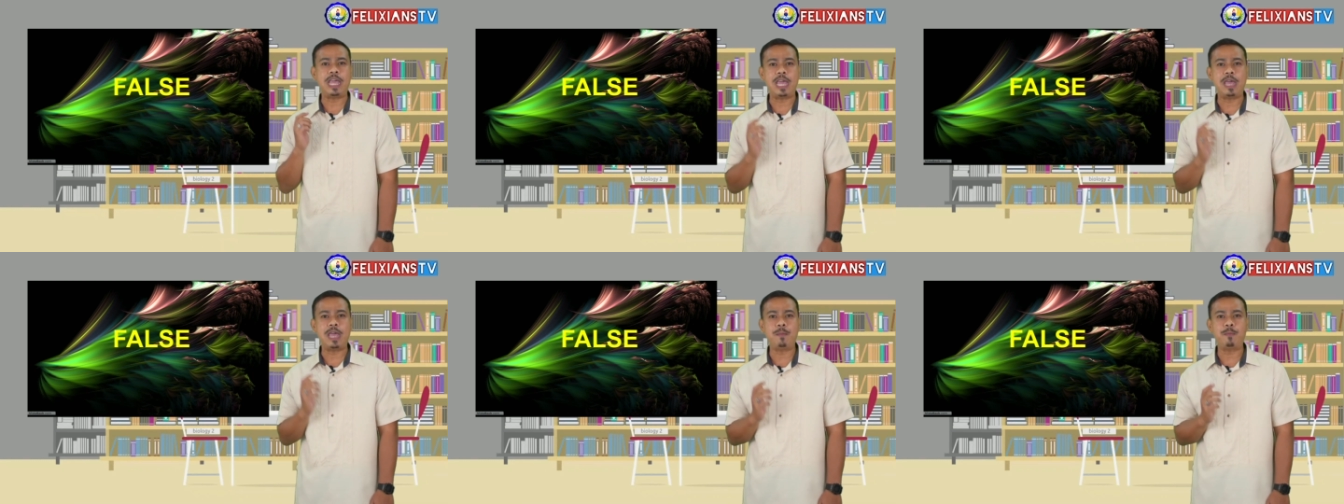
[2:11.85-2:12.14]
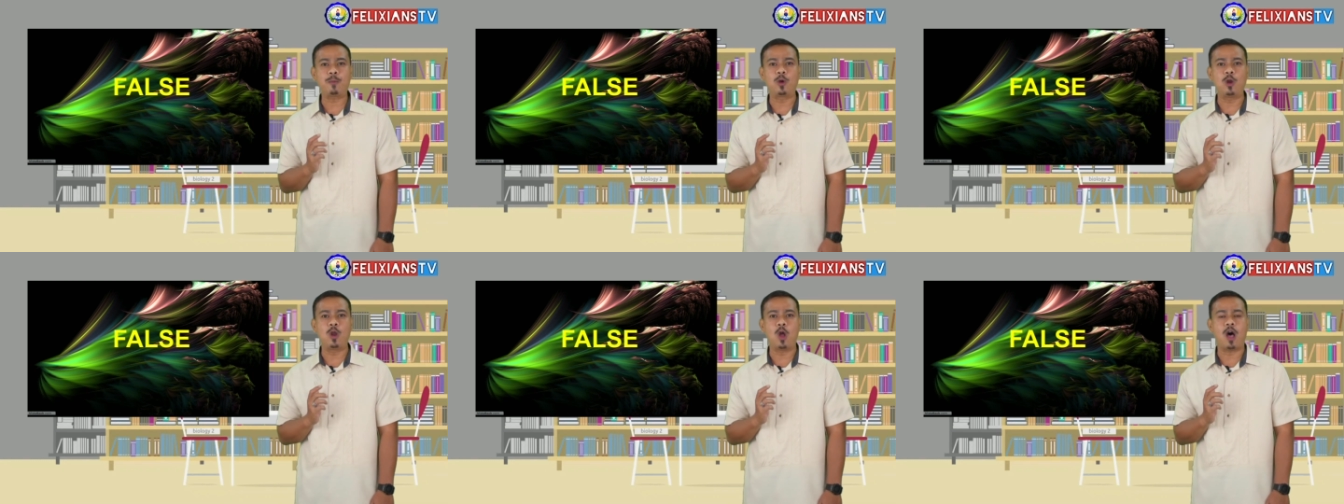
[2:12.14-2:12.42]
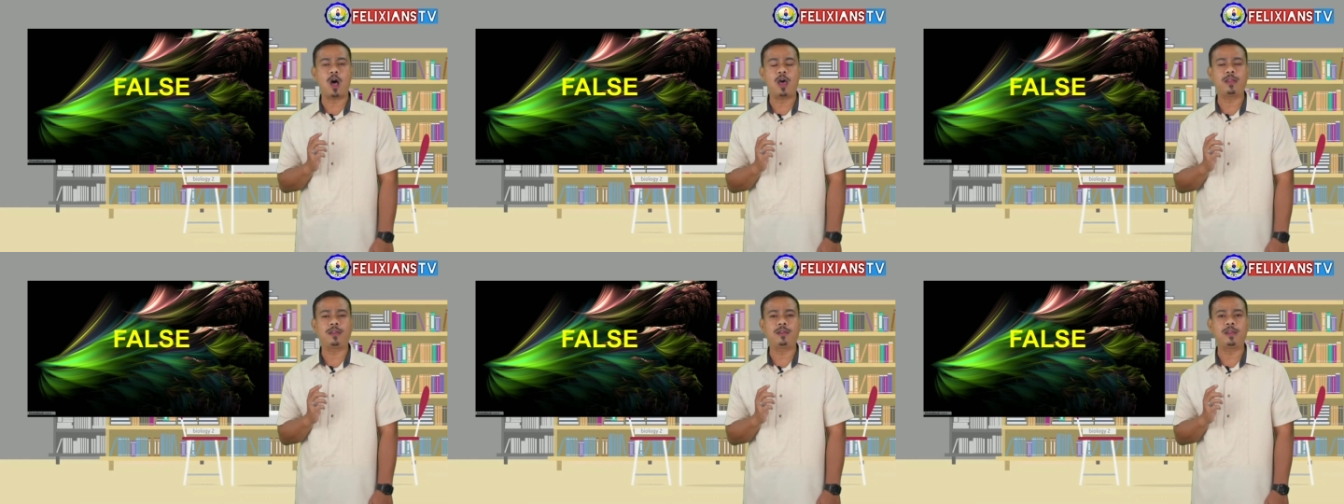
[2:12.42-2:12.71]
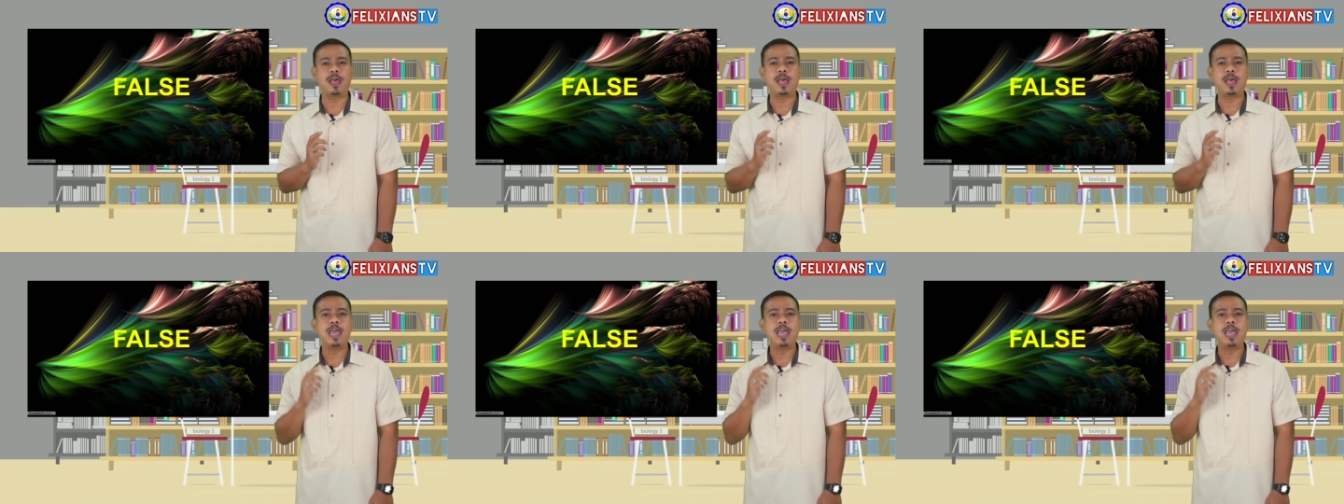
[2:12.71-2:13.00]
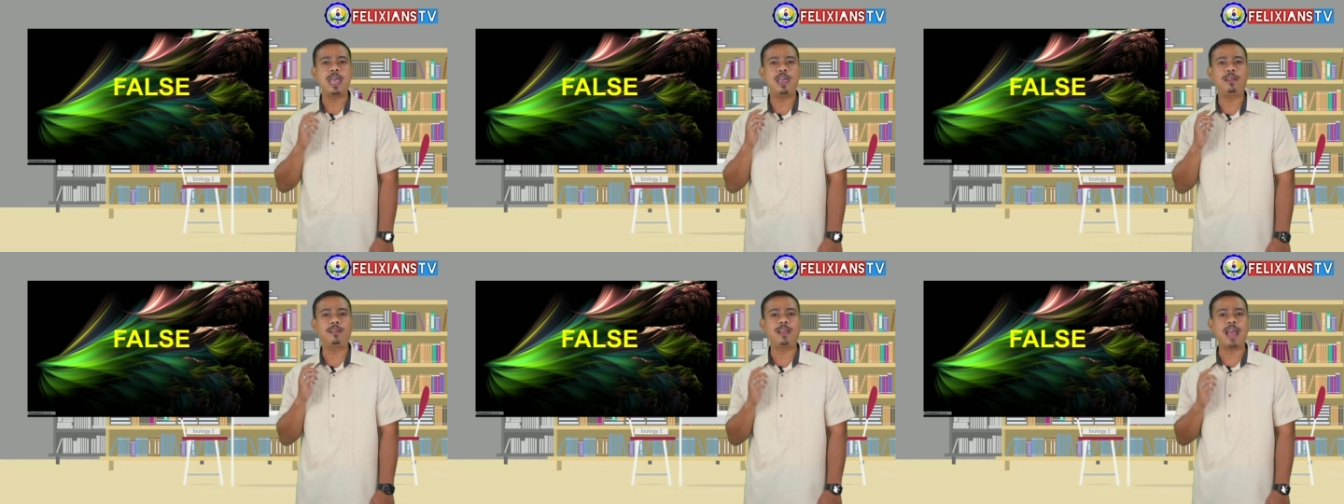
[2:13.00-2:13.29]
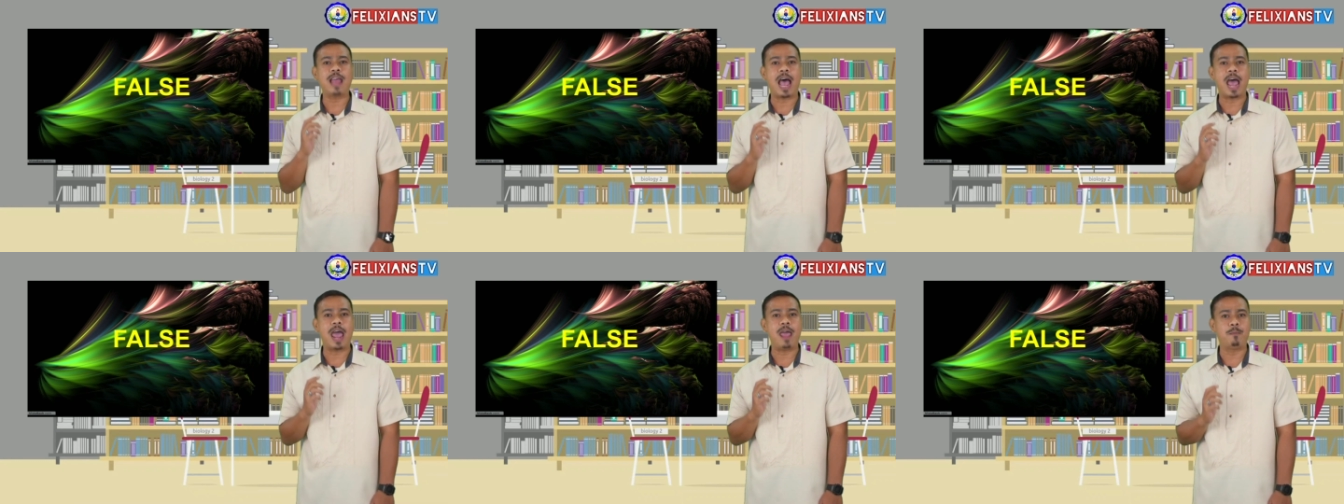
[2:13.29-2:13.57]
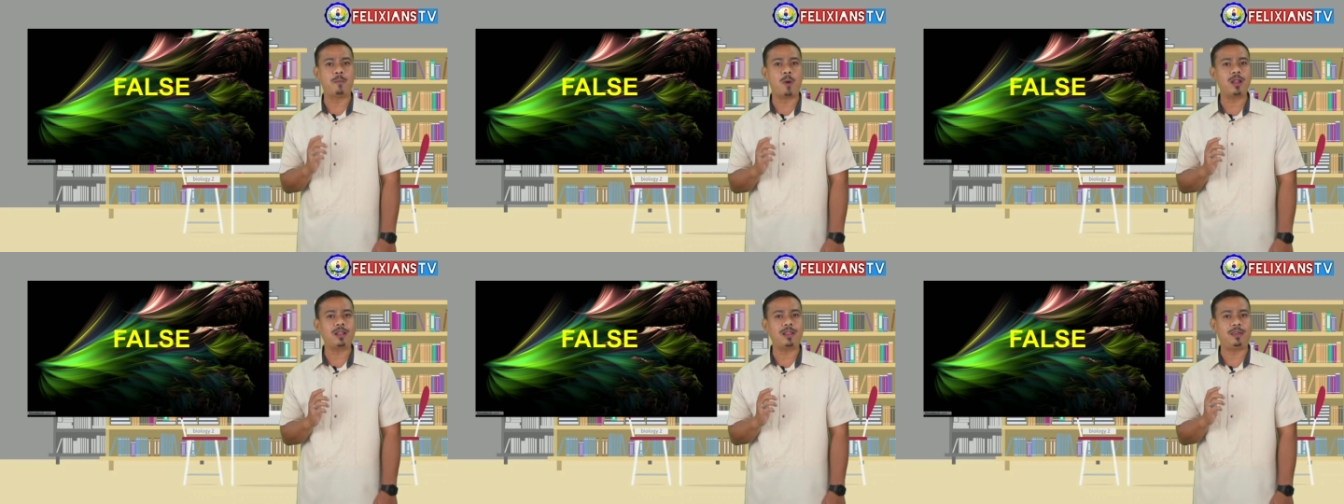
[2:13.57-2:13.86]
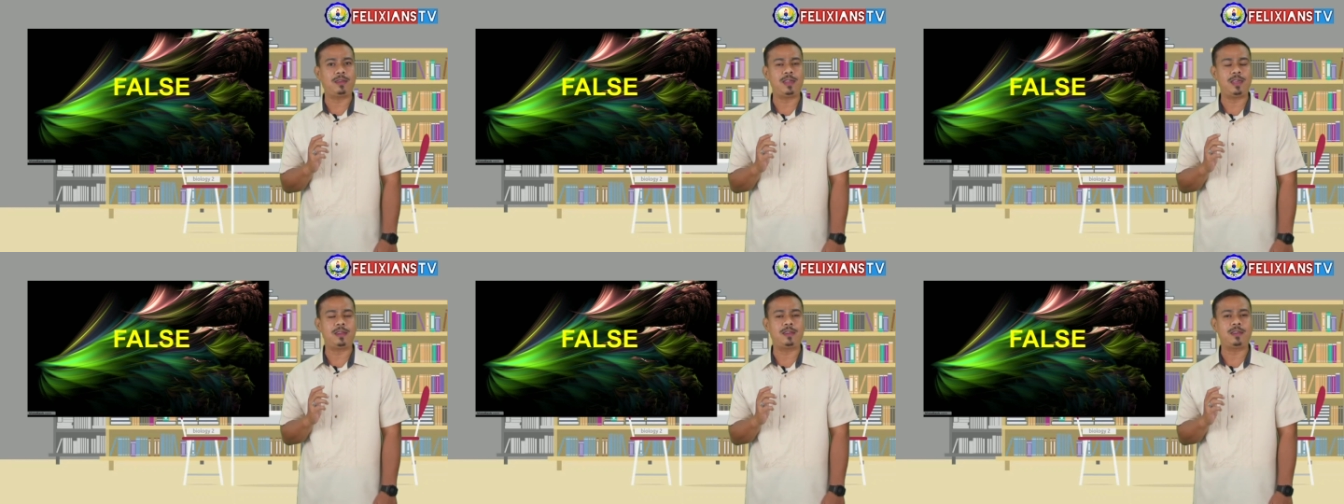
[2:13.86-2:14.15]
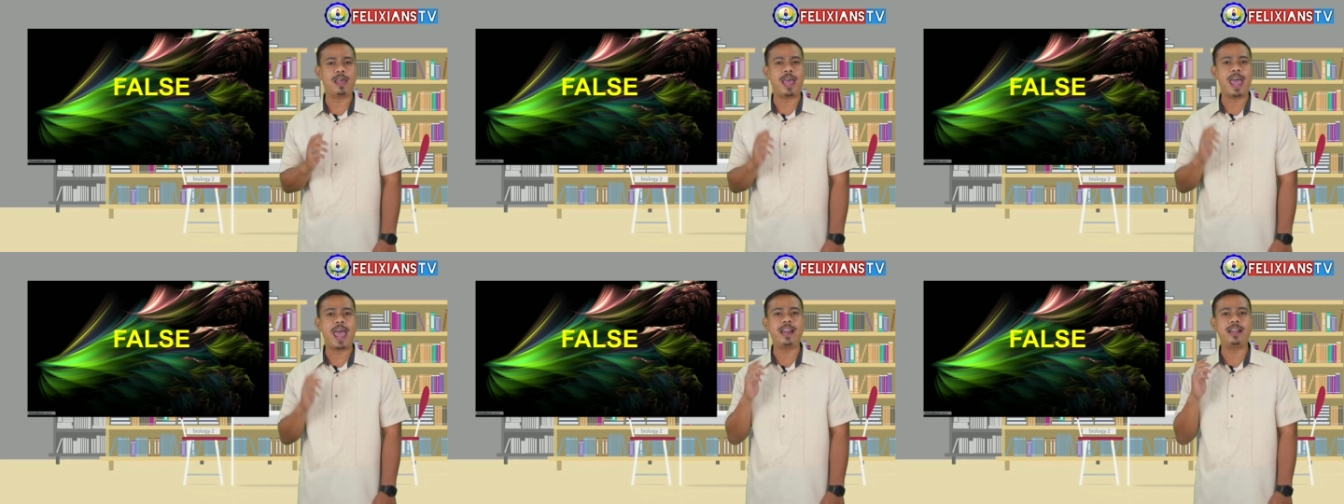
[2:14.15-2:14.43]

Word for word: if clause is the hypothesis